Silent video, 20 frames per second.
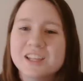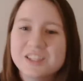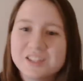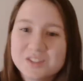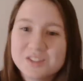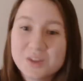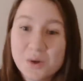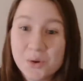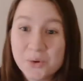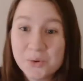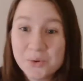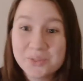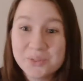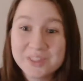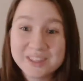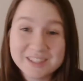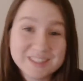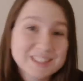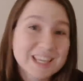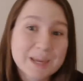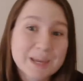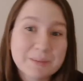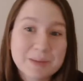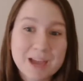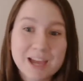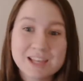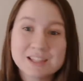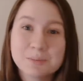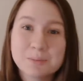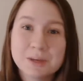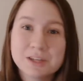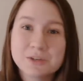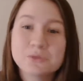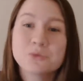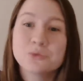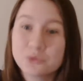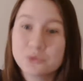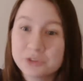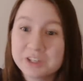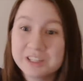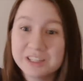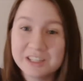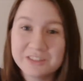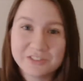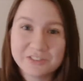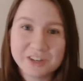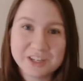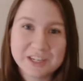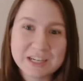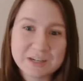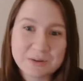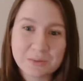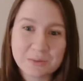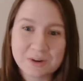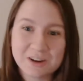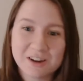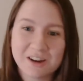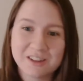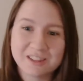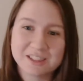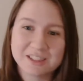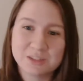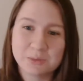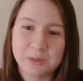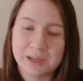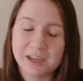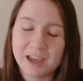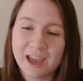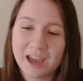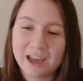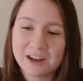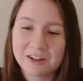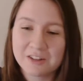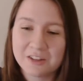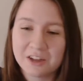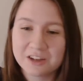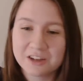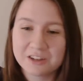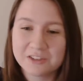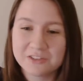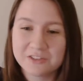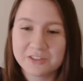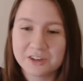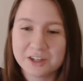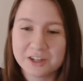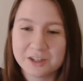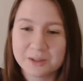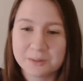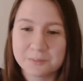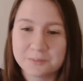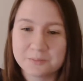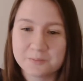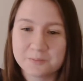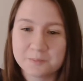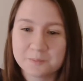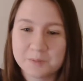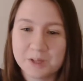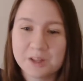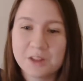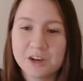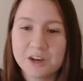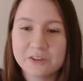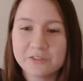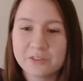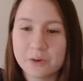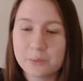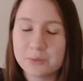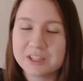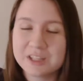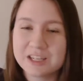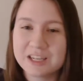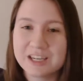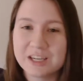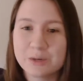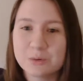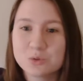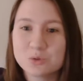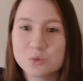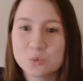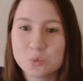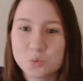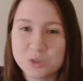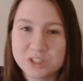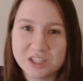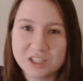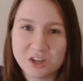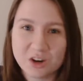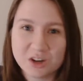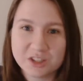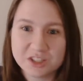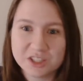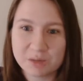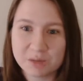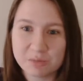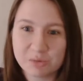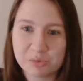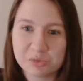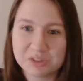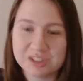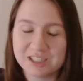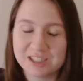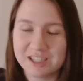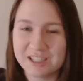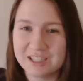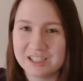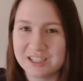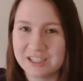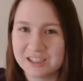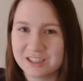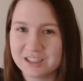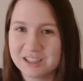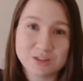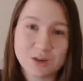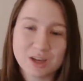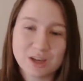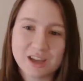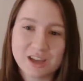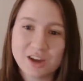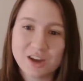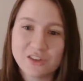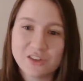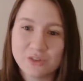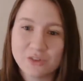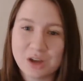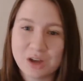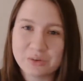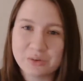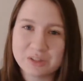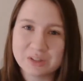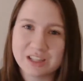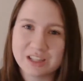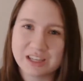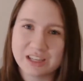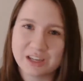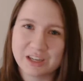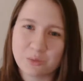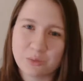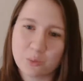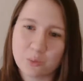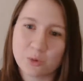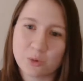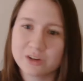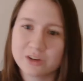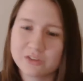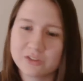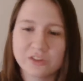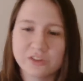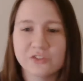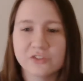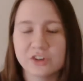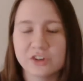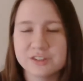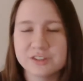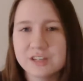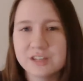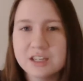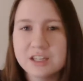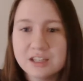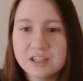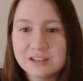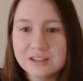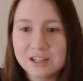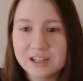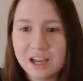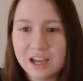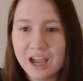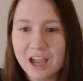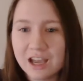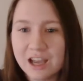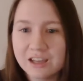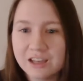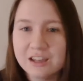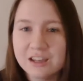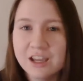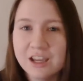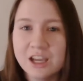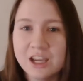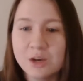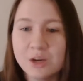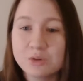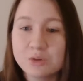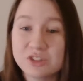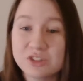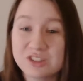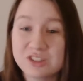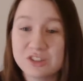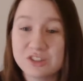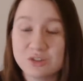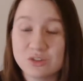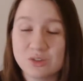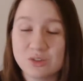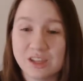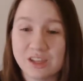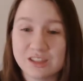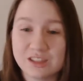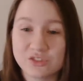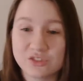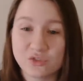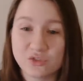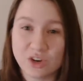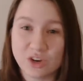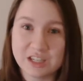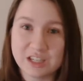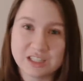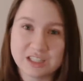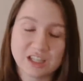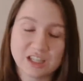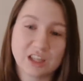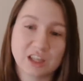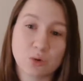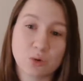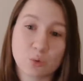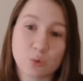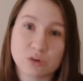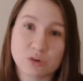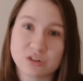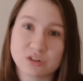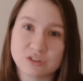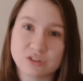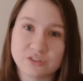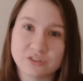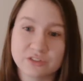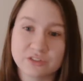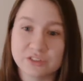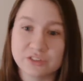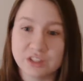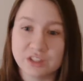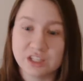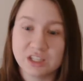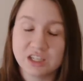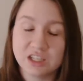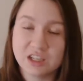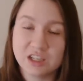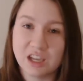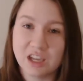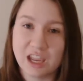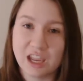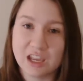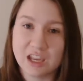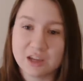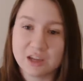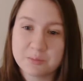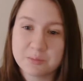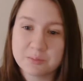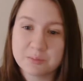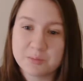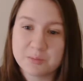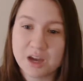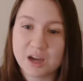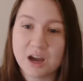So this game has been really fun to work on this week. I had a lot of fun with it. It was really hard to come up with an idea. So I kind of went with like one of the first ideas that I had, which is to do like this frantic like order fulfilling game.